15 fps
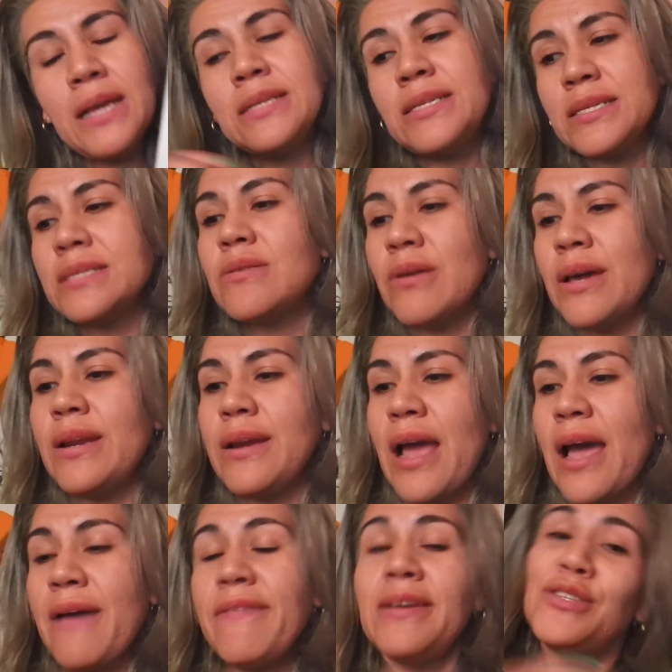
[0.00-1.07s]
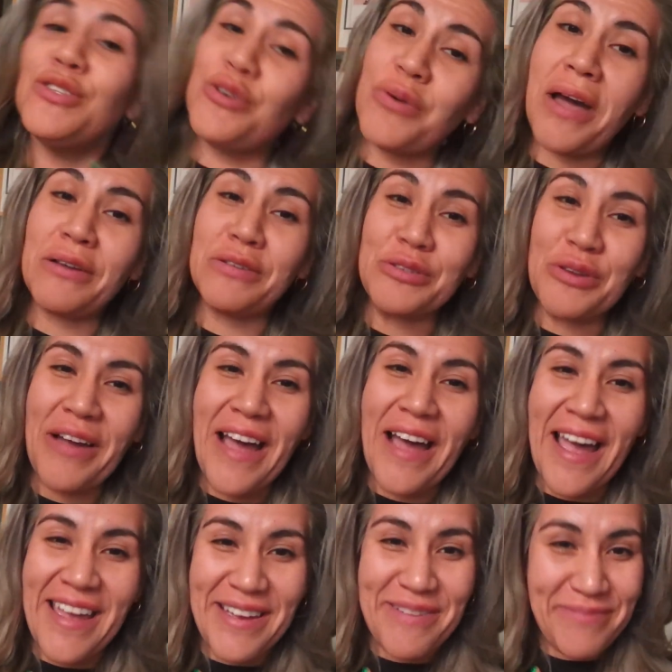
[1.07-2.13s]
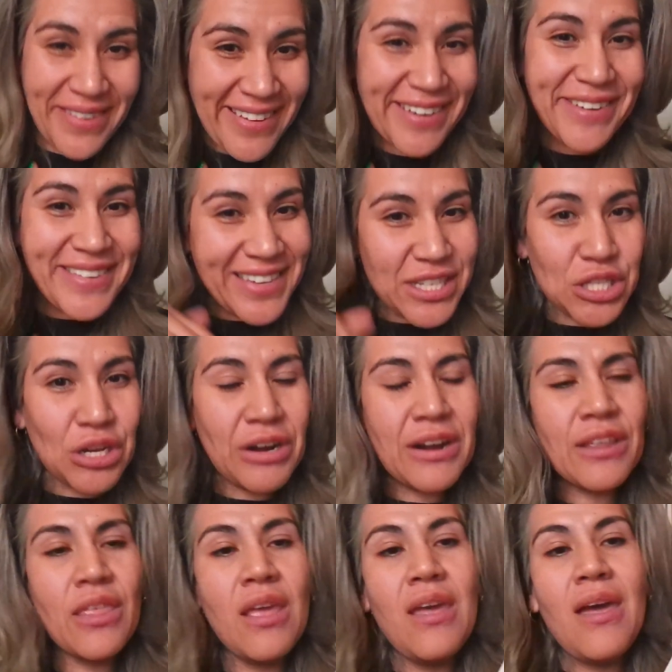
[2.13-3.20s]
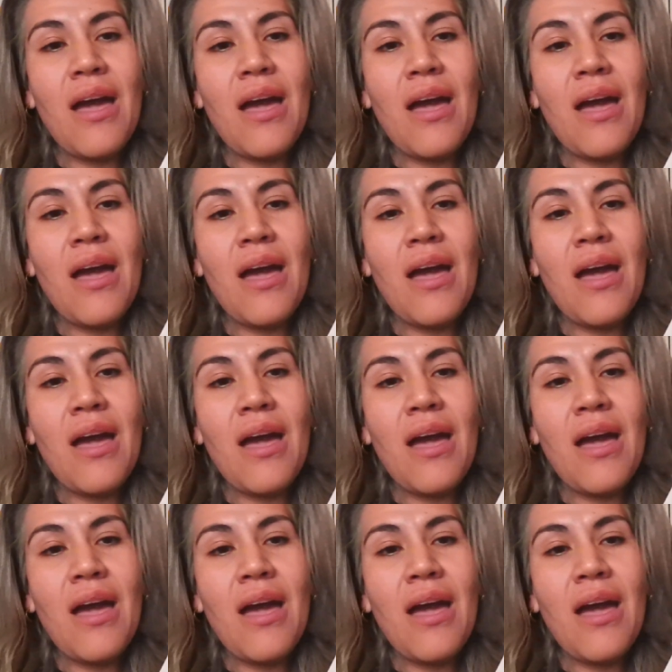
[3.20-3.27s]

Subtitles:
just go ahead and have until also I am here in this earth,